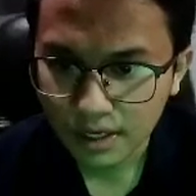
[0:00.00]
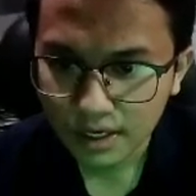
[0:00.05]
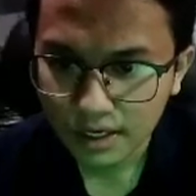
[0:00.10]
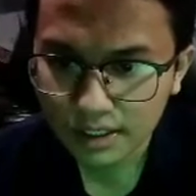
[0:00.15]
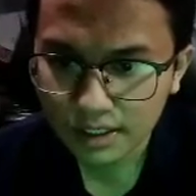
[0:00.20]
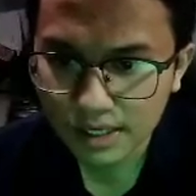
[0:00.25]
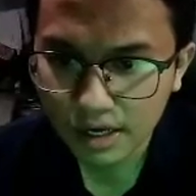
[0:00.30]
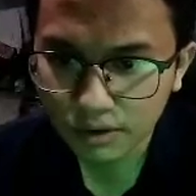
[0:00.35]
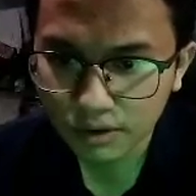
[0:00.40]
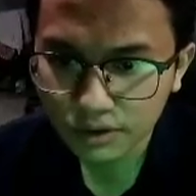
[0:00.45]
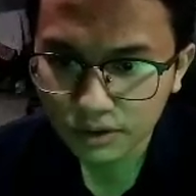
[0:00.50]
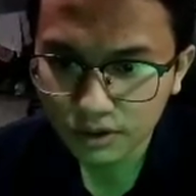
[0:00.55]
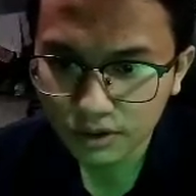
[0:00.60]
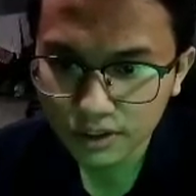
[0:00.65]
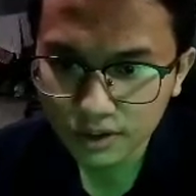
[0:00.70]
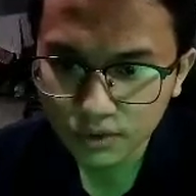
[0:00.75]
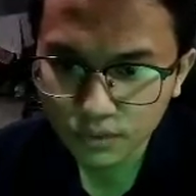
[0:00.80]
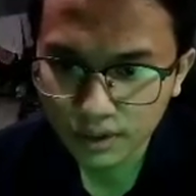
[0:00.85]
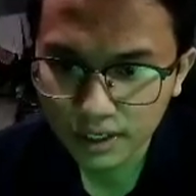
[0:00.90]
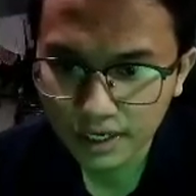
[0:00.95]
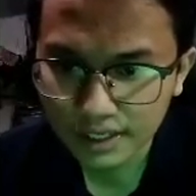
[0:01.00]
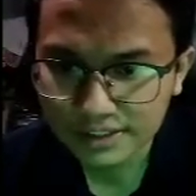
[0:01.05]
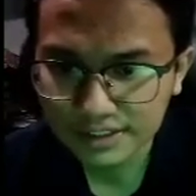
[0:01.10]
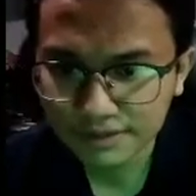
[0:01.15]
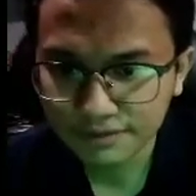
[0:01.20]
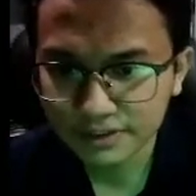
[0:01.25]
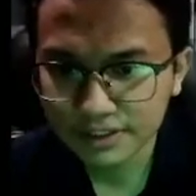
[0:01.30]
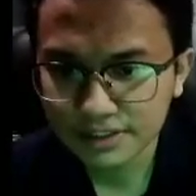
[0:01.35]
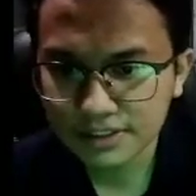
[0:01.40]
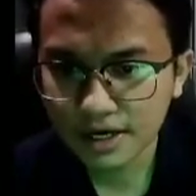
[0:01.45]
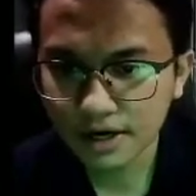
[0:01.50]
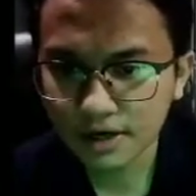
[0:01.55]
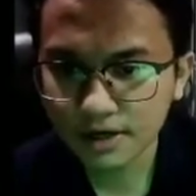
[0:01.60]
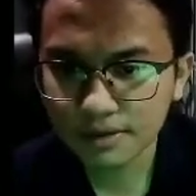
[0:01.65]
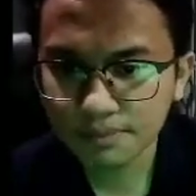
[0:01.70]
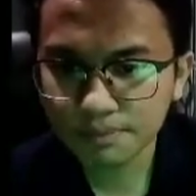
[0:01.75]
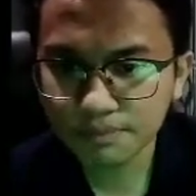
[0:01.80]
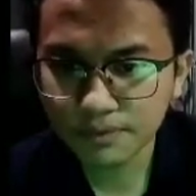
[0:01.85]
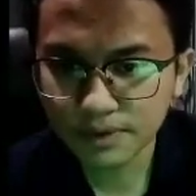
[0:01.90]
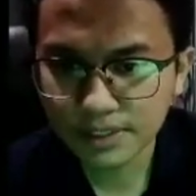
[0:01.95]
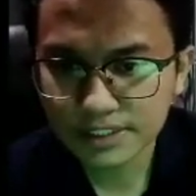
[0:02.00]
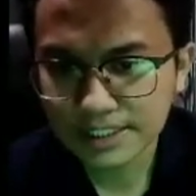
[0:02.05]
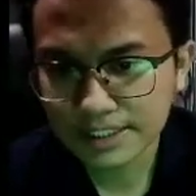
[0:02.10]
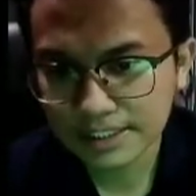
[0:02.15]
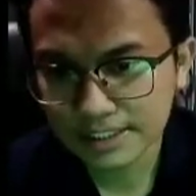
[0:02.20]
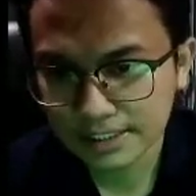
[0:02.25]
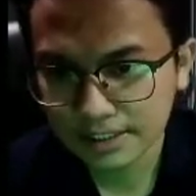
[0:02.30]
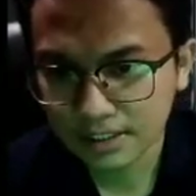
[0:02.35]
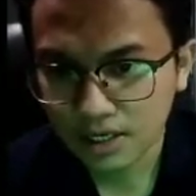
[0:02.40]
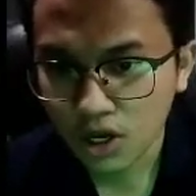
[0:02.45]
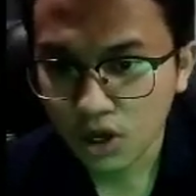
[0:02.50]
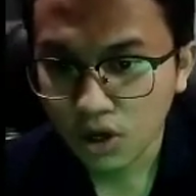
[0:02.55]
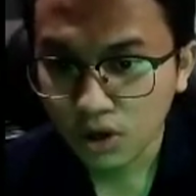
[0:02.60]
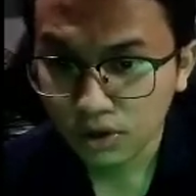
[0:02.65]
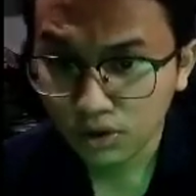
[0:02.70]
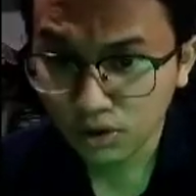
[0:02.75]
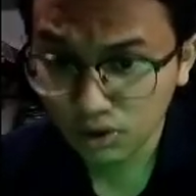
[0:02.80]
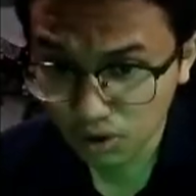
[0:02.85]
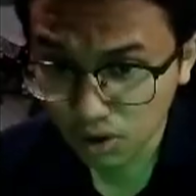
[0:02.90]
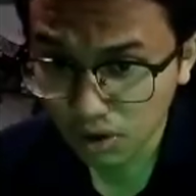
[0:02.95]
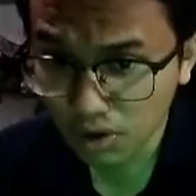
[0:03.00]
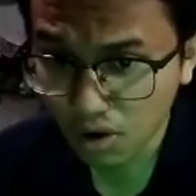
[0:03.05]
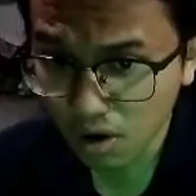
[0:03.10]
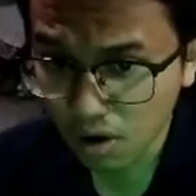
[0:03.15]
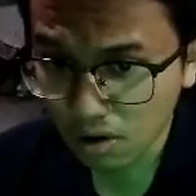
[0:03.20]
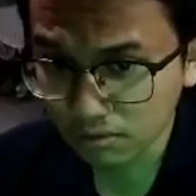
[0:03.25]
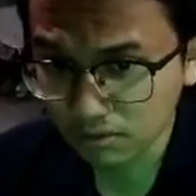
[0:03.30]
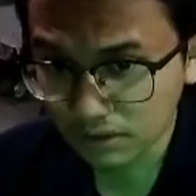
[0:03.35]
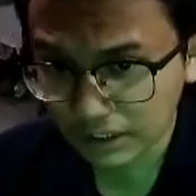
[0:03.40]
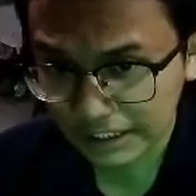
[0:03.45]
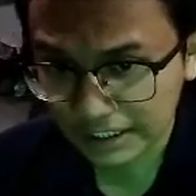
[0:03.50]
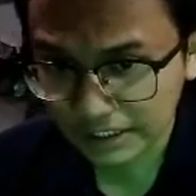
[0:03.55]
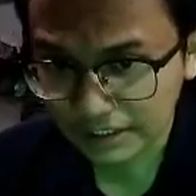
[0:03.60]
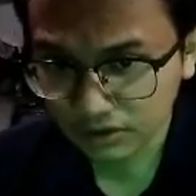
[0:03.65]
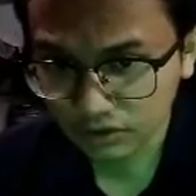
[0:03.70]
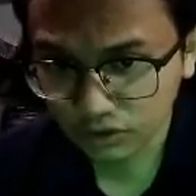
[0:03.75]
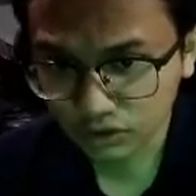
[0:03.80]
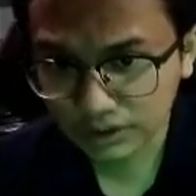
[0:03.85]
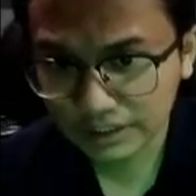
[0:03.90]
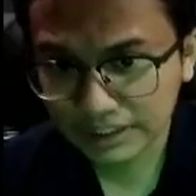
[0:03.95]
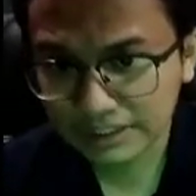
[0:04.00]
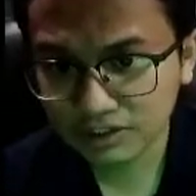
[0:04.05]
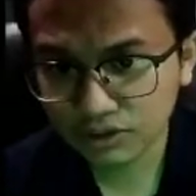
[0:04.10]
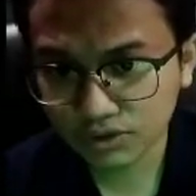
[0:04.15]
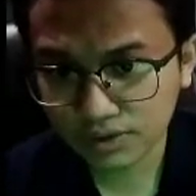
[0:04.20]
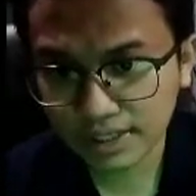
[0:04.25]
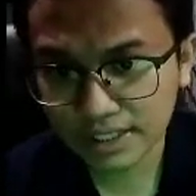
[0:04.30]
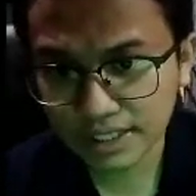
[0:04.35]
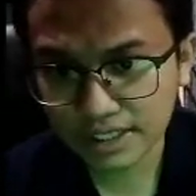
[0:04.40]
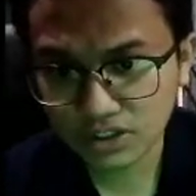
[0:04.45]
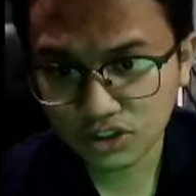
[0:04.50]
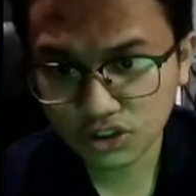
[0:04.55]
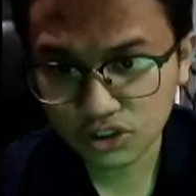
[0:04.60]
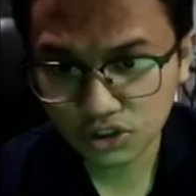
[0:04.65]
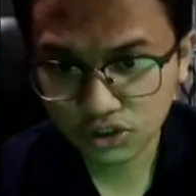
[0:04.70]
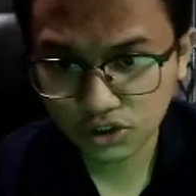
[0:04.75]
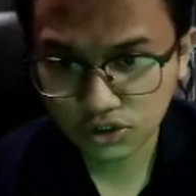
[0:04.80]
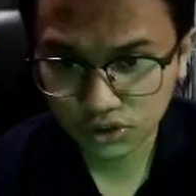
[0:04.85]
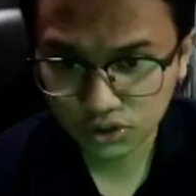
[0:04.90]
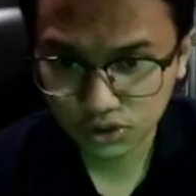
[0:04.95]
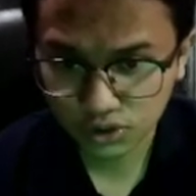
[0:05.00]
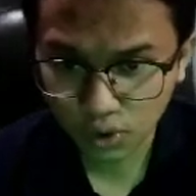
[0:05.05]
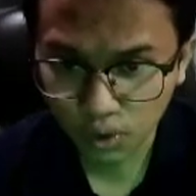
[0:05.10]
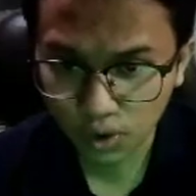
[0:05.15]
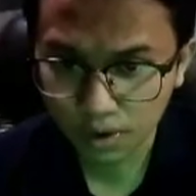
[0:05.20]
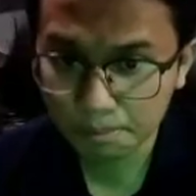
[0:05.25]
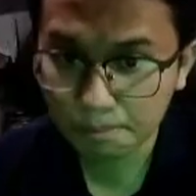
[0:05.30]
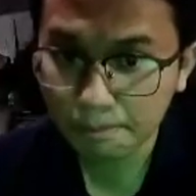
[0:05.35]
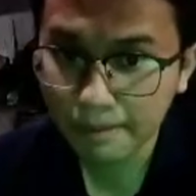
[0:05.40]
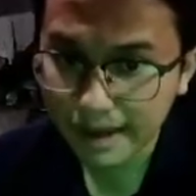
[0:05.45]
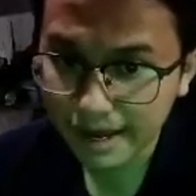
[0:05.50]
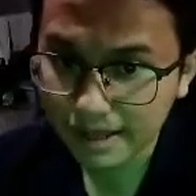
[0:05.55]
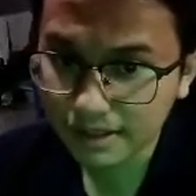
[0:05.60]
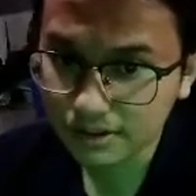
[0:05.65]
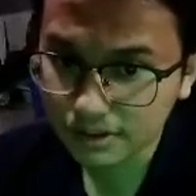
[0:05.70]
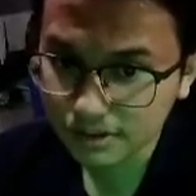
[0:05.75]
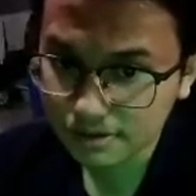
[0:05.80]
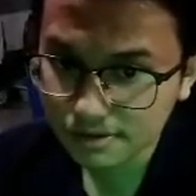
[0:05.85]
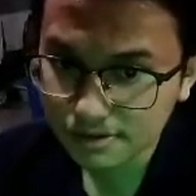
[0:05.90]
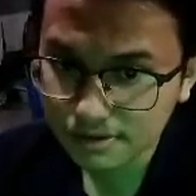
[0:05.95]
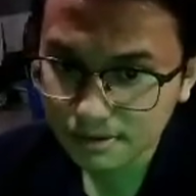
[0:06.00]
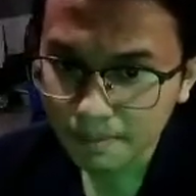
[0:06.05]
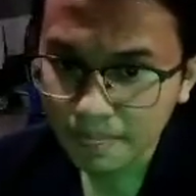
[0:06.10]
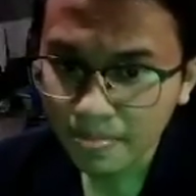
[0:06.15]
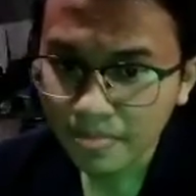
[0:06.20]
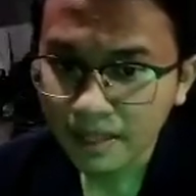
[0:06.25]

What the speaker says: In audiolingual activities are presented not only in drilling short patterns,